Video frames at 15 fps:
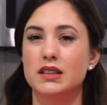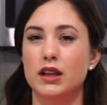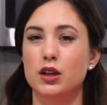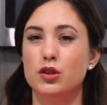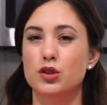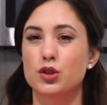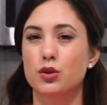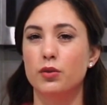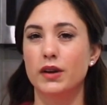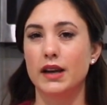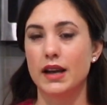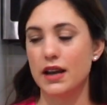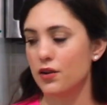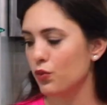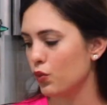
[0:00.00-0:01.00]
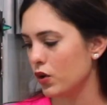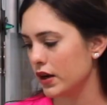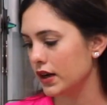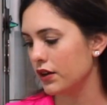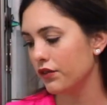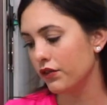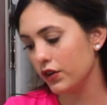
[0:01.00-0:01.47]
that you do it in
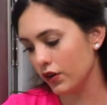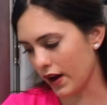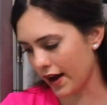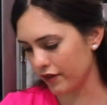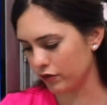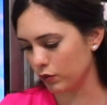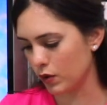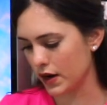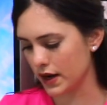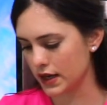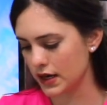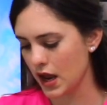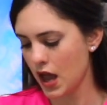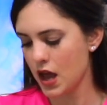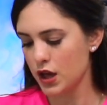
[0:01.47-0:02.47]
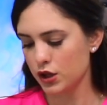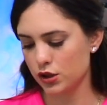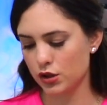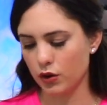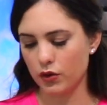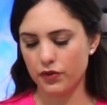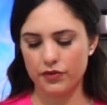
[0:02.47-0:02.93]
one if you have one.
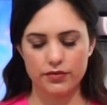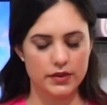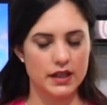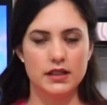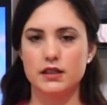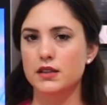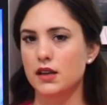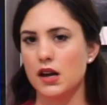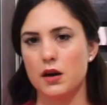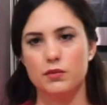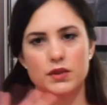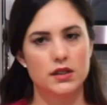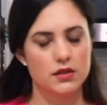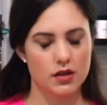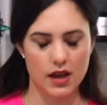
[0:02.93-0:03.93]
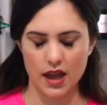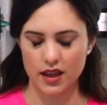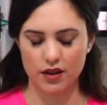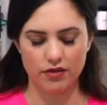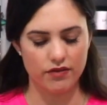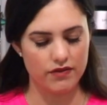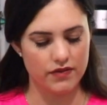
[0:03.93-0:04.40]
So this comes
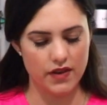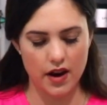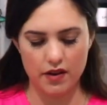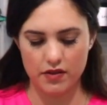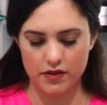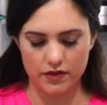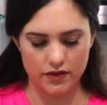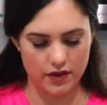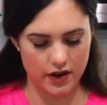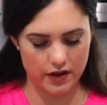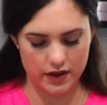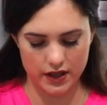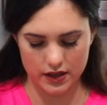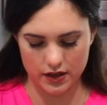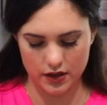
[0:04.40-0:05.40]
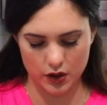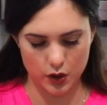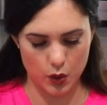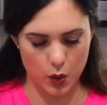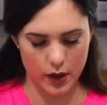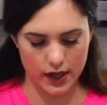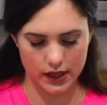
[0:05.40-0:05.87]
together very
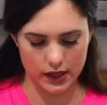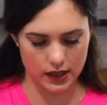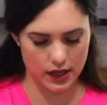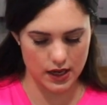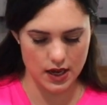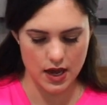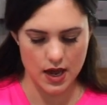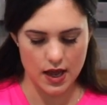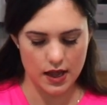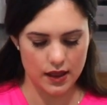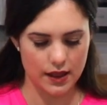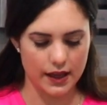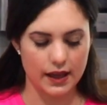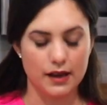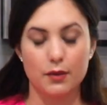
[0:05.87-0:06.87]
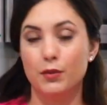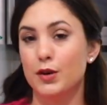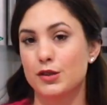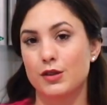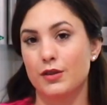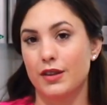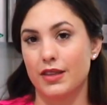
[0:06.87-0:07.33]
quickly, like
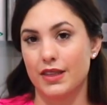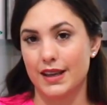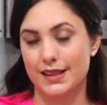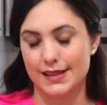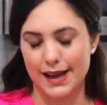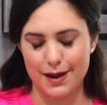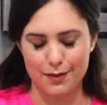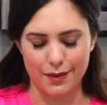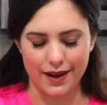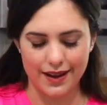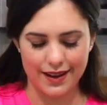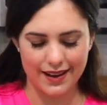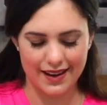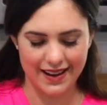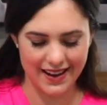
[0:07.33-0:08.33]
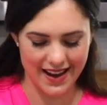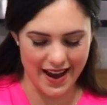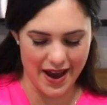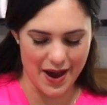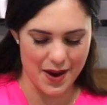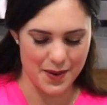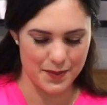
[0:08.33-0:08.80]
most of the things I make.
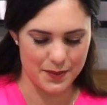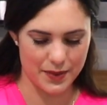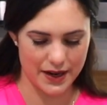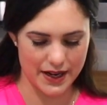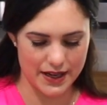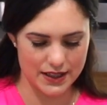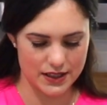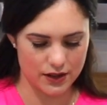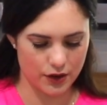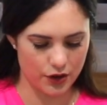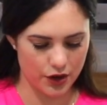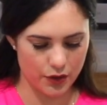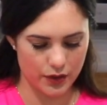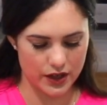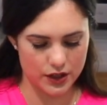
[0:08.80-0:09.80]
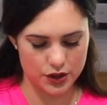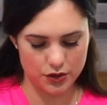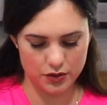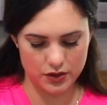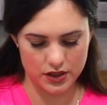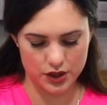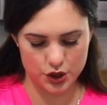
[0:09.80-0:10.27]
But all you want to
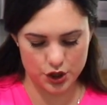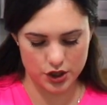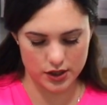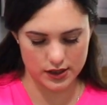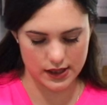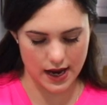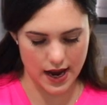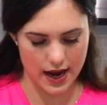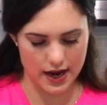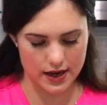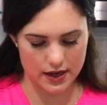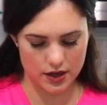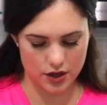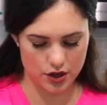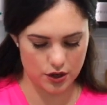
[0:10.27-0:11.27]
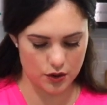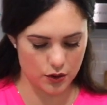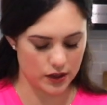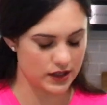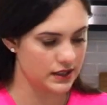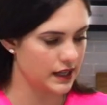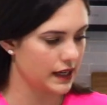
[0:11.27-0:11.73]
do is just add
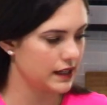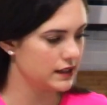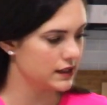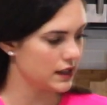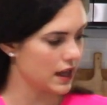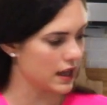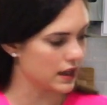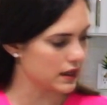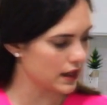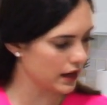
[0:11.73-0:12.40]
your dates in